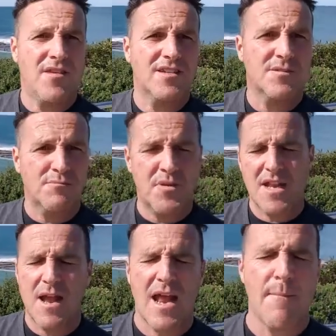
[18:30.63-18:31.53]
It's
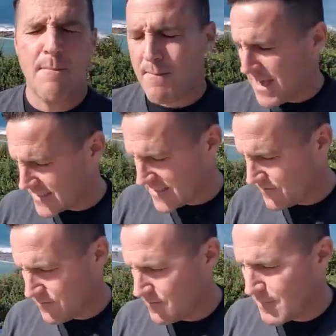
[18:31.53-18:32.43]
been a
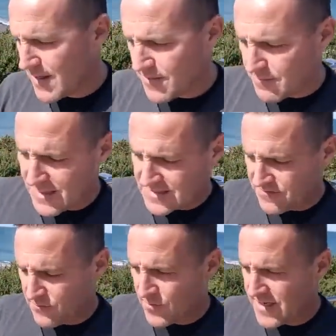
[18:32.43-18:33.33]
massive month,
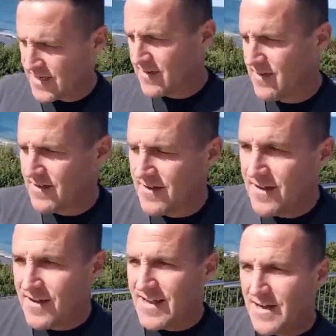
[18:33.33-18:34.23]
massive week,
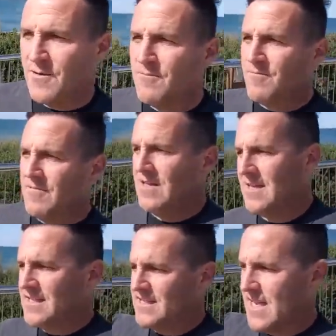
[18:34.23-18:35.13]
and
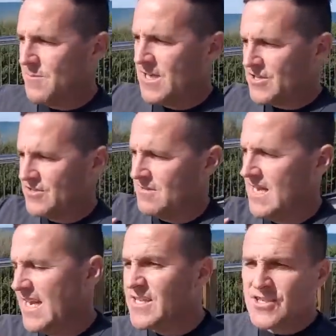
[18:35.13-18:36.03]
there's so much
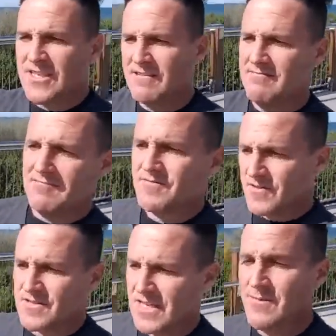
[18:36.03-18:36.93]
energy. I've
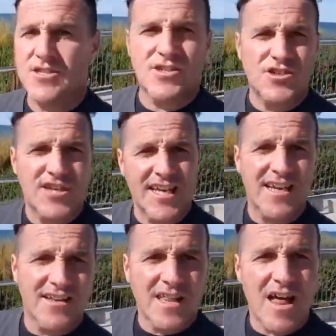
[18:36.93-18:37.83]
got so much to
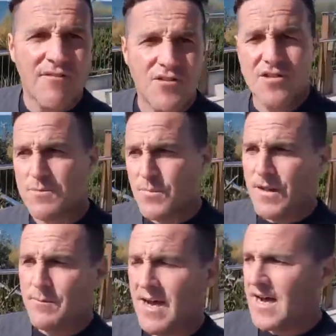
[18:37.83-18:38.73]
share. I'd love you to
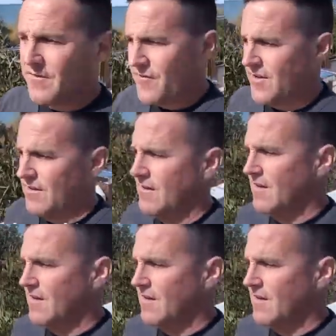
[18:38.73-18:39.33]
be a part of it.